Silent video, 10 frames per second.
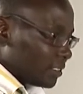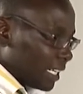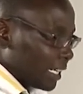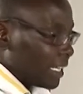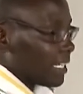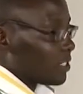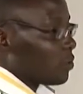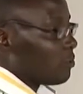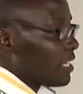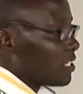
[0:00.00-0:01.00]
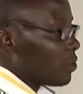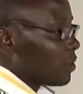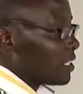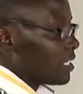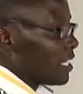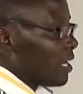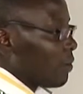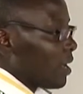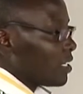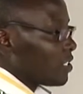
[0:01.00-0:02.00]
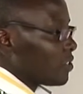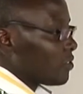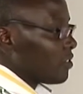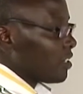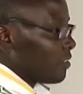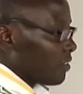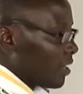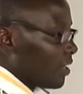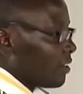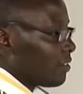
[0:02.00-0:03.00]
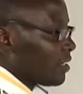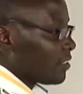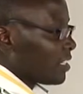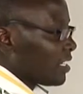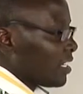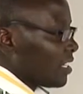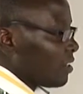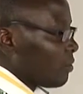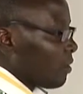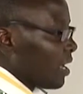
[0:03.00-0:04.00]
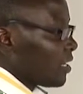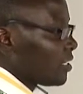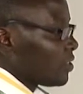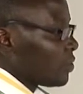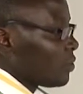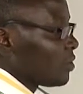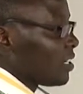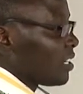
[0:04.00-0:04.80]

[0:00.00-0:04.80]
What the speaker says: like that. So my 0 is here, 1, 2, 3, 1, 2,